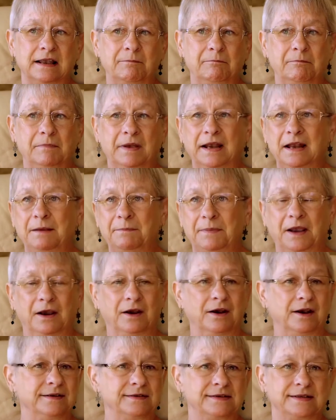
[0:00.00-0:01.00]
many
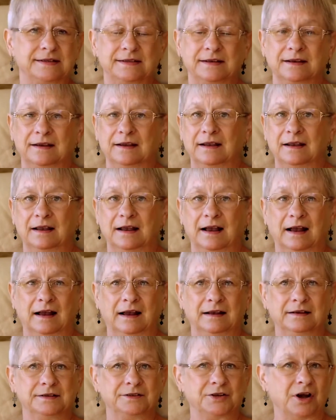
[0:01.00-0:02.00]
parents
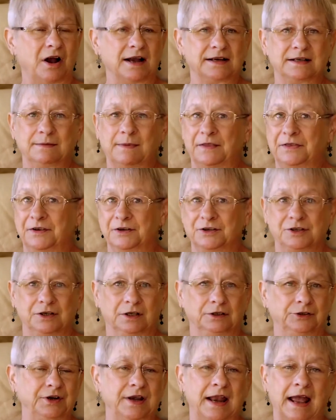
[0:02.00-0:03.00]
talked about their
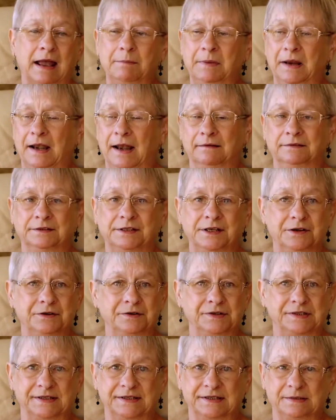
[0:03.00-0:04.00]
children not being able to
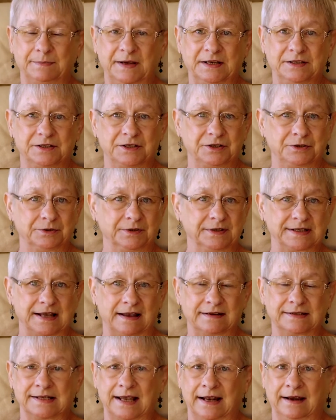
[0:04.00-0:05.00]
use the speech tools
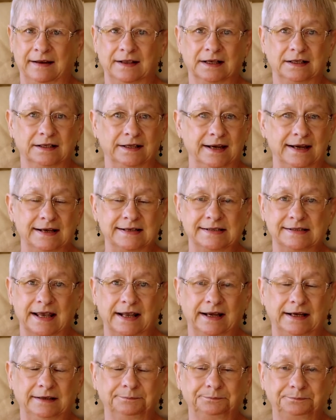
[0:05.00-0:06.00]
outside of the clinic
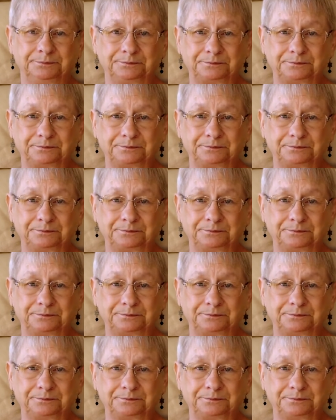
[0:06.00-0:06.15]
setting.